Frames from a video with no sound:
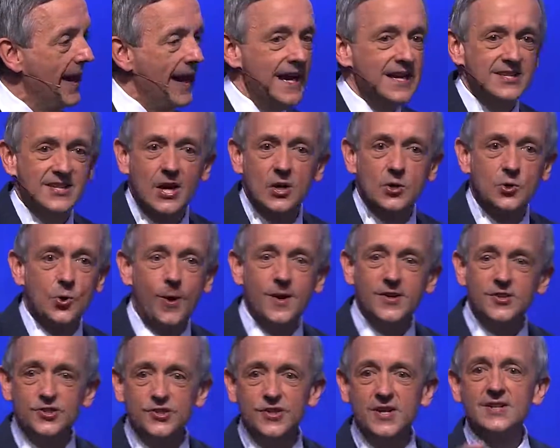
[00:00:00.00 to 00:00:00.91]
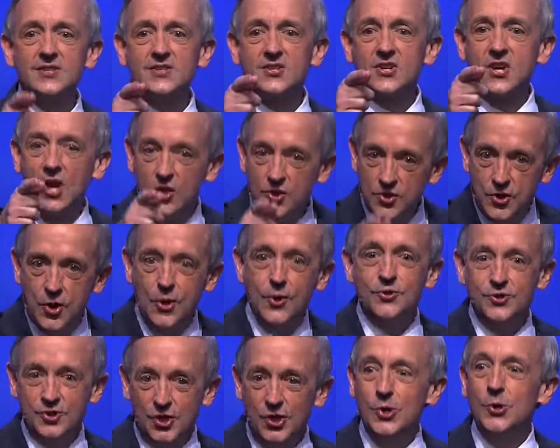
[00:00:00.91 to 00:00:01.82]
He said, Christians,
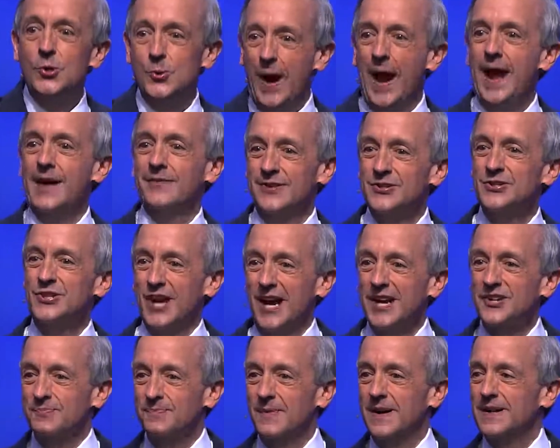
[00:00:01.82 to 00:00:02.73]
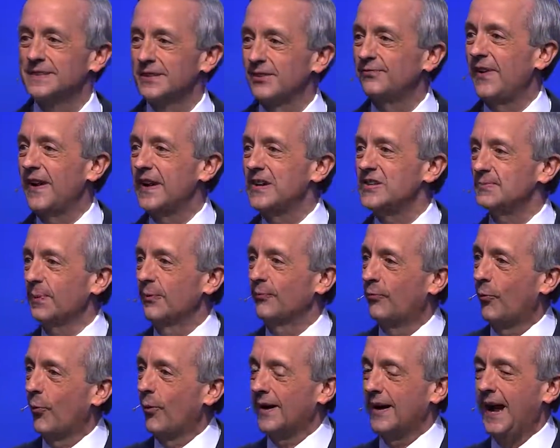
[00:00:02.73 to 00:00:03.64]
you too have a judgment to face
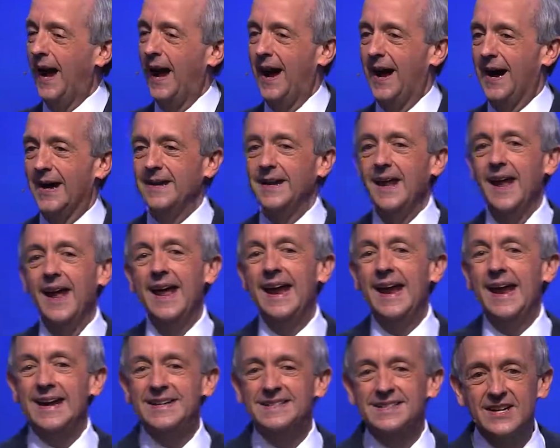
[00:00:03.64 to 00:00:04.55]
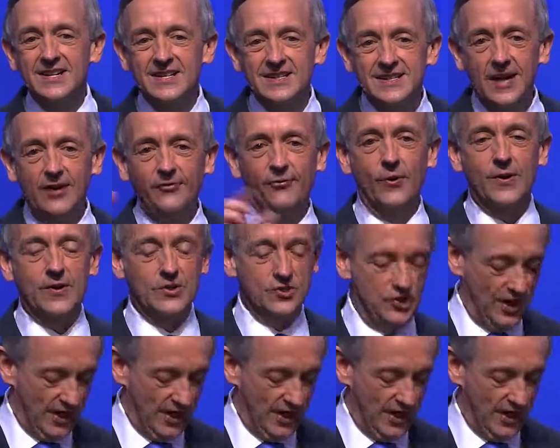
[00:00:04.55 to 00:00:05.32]
before God. It's a different